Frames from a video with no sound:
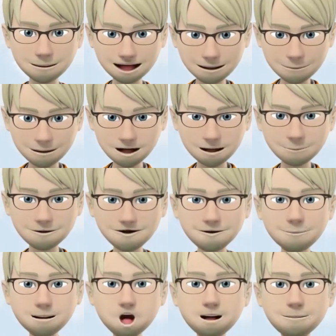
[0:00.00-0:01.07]
10
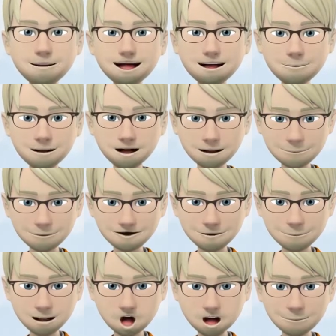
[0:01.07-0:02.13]
kVA up
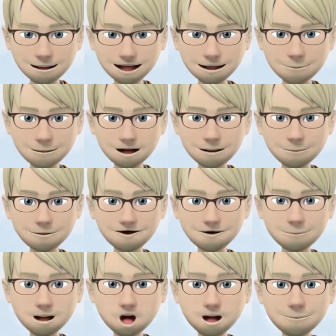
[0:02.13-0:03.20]
to
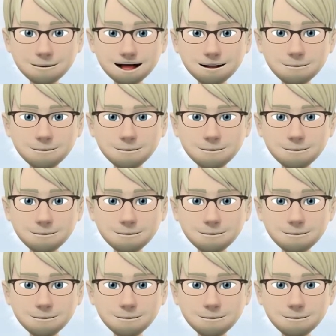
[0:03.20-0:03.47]
350